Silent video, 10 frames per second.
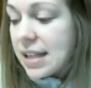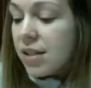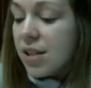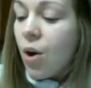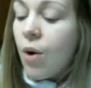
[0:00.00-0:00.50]
And
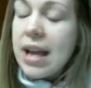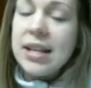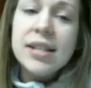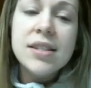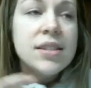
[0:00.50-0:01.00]
so
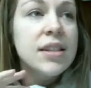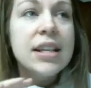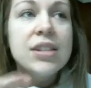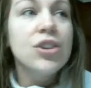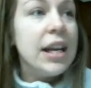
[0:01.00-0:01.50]
it's
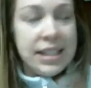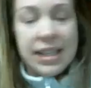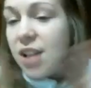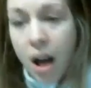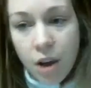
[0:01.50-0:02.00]
crazy.
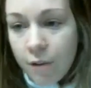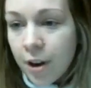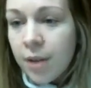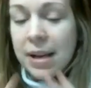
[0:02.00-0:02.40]
It's all over.